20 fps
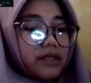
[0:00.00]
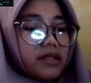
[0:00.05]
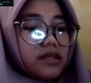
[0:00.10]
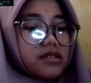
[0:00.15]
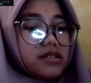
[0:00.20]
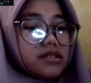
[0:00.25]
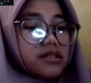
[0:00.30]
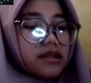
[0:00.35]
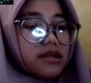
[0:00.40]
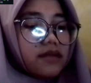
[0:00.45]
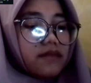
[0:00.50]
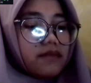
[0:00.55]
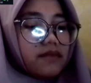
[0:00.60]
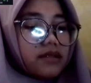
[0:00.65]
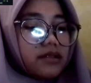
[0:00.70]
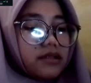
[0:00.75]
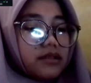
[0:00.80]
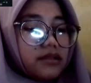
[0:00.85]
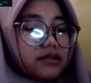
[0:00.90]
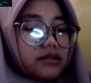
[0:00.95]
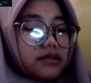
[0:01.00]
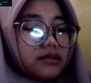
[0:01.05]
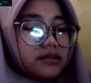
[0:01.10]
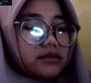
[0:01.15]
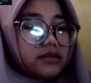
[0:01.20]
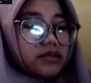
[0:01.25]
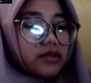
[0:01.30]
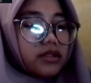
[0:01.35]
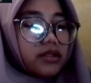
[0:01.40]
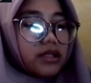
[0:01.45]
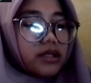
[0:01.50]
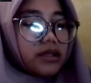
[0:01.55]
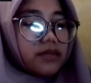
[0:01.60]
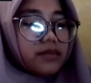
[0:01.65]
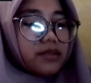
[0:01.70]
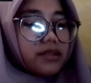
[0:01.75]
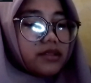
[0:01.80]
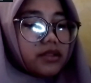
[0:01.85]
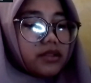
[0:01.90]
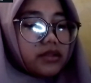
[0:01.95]
seven billion
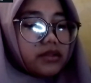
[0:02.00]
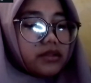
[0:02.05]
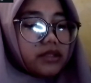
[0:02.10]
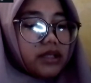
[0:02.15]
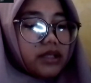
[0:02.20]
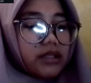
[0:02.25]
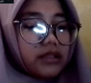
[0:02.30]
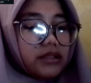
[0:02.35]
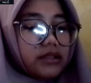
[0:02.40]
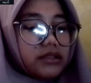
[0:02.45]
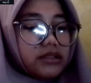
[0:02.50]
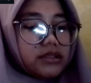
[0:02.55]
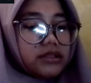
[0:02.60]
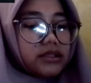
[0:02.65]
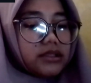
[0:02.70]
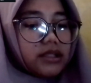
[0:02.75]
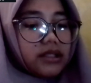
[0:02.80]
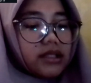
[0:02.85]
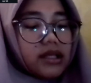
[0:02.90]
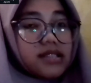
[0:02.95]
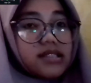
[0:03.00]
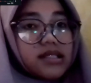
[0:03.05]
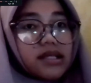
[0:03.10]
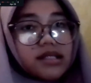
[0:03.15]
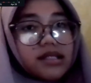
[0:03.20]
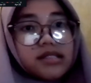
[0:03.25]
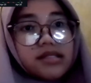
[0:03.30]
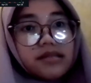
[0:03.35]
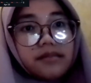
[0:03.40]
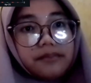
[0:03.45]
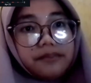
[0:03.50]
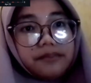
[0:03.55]
dollars in digital assets.